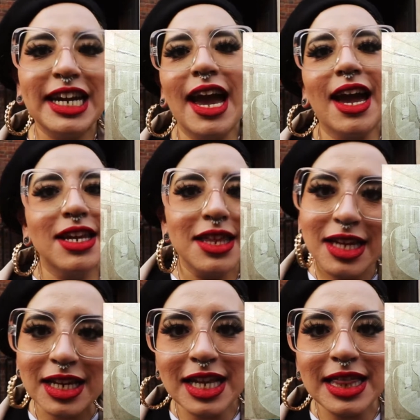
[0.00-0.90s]

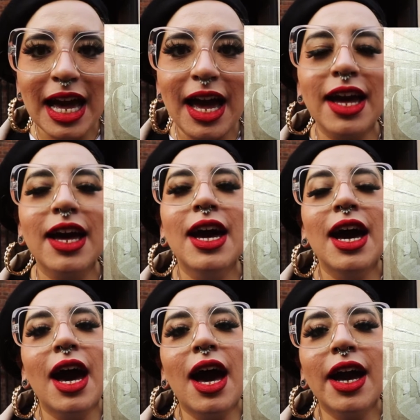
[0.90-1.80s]
anything like that,
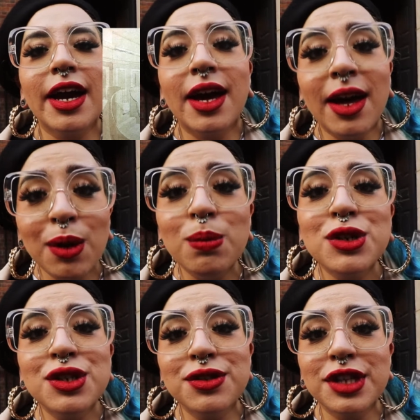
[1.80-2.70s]
come
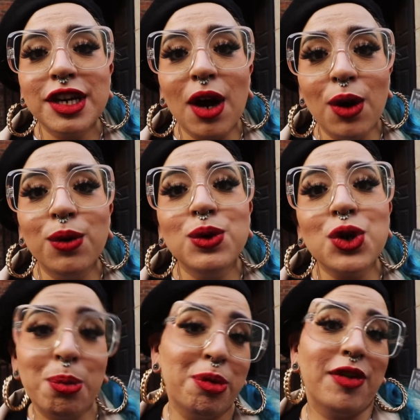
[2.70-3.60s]
to the Old
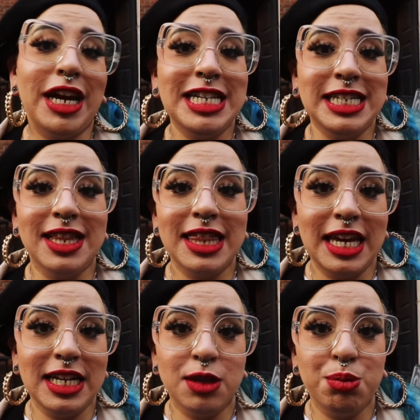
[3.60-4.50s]
Operating
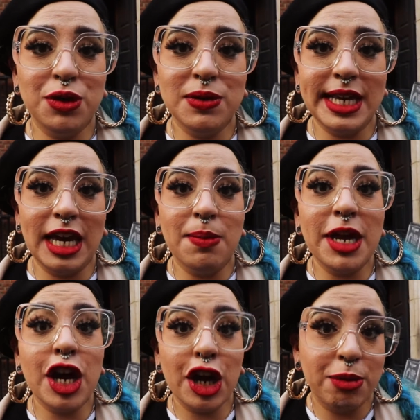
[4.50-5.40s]
Theatre Museum
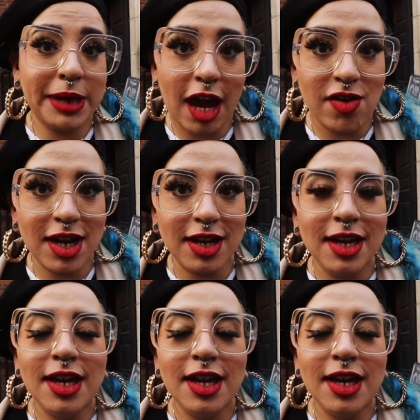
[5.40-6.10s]
in Herb Garrett.